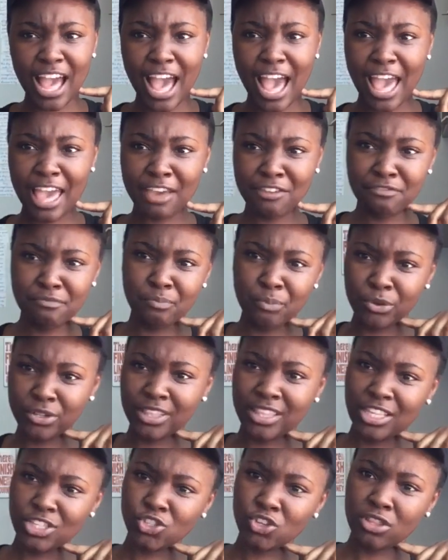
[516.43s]
I have
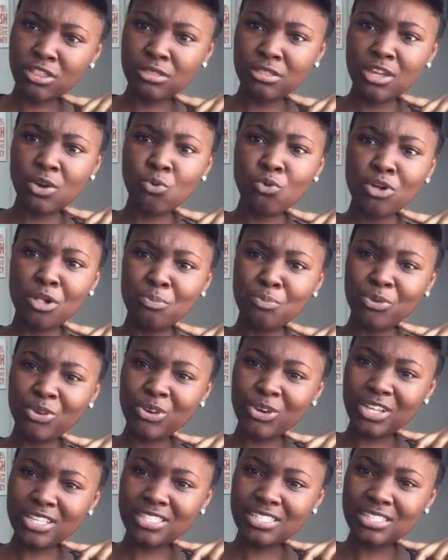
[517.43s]
put this on the wall
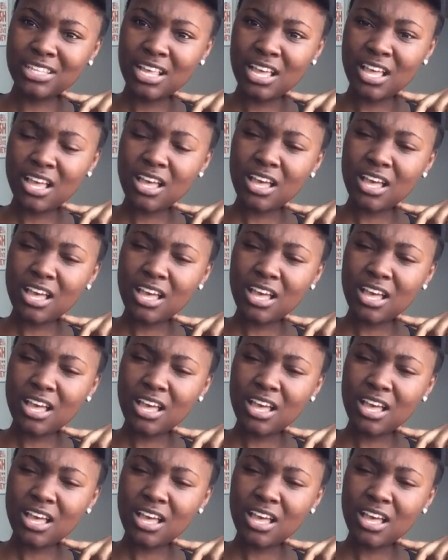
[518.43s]
because